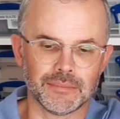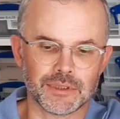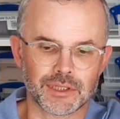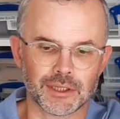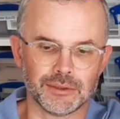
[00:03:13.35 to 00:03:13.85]

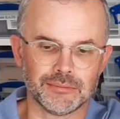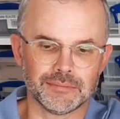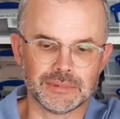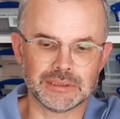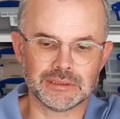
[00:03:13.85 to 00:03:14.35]
So
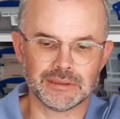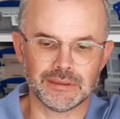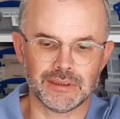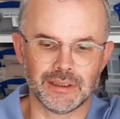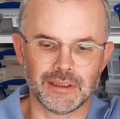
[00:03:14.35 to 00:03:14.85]

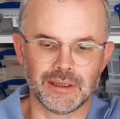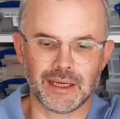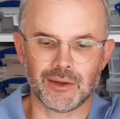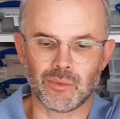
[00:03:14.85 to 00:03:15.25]
at